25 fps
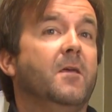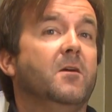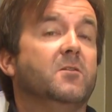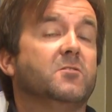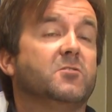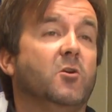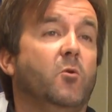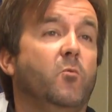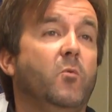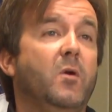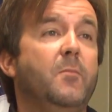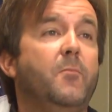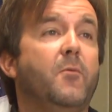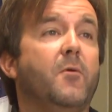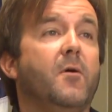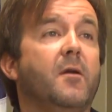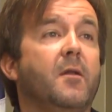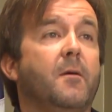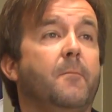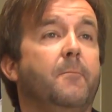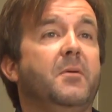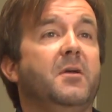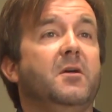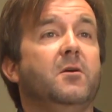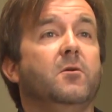So we
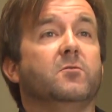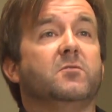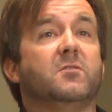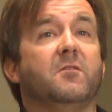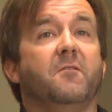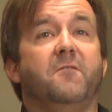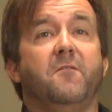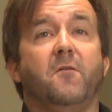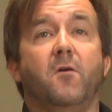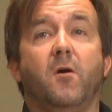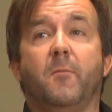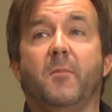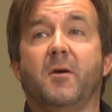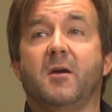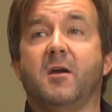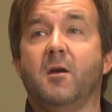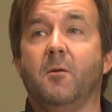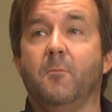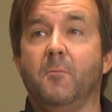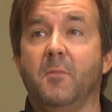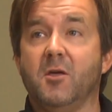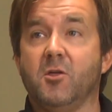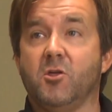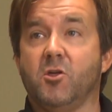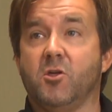brought a bill to form a
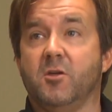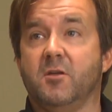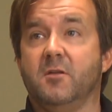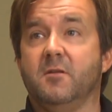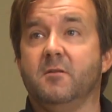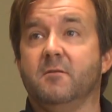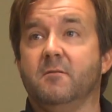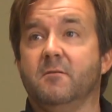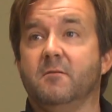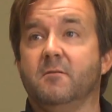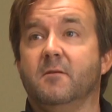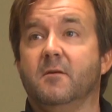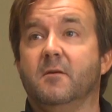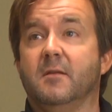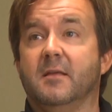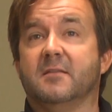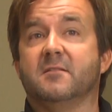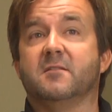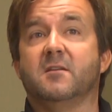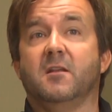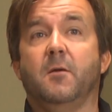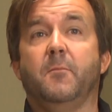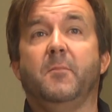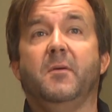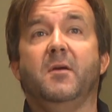commission
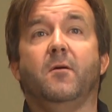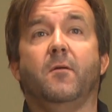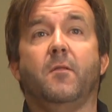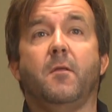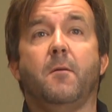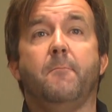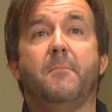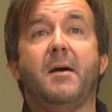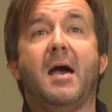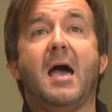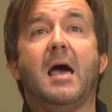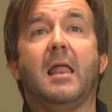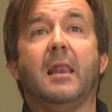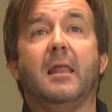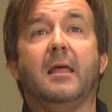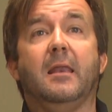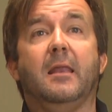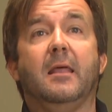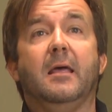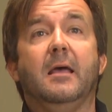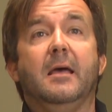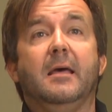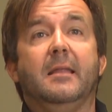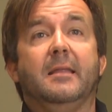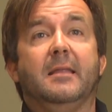that's going to be on the
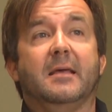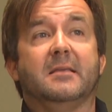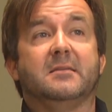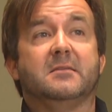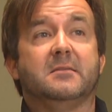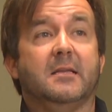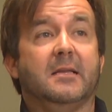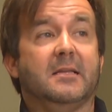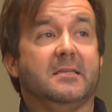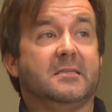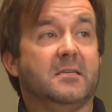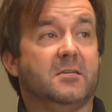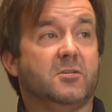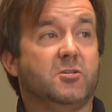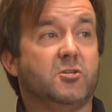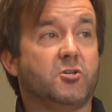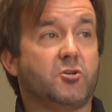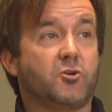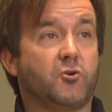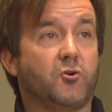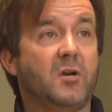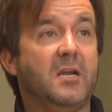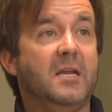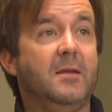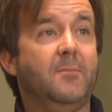ballot. It's a
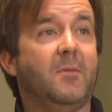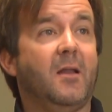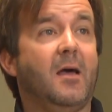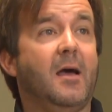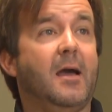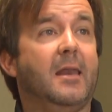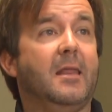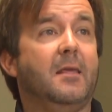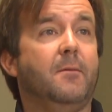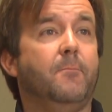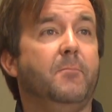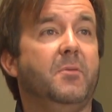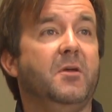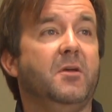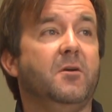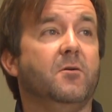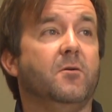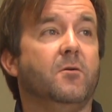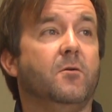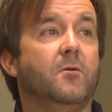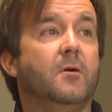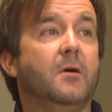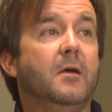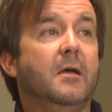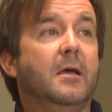streamlining
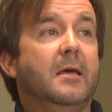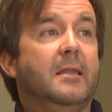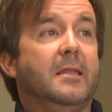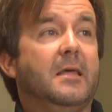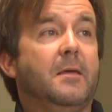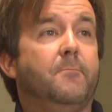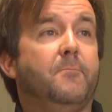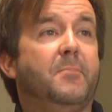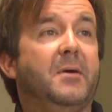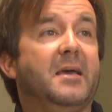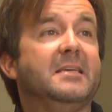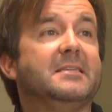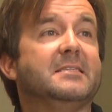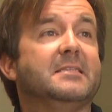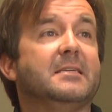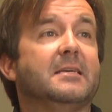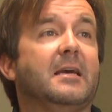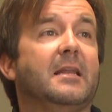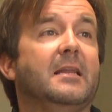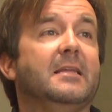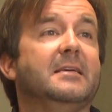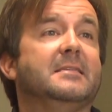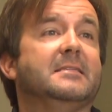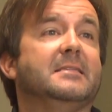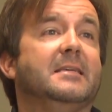bill that
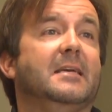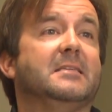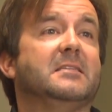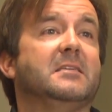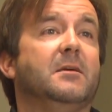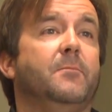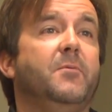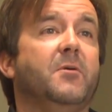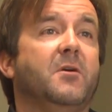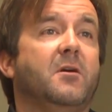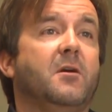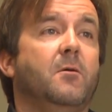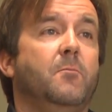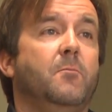basically sets up a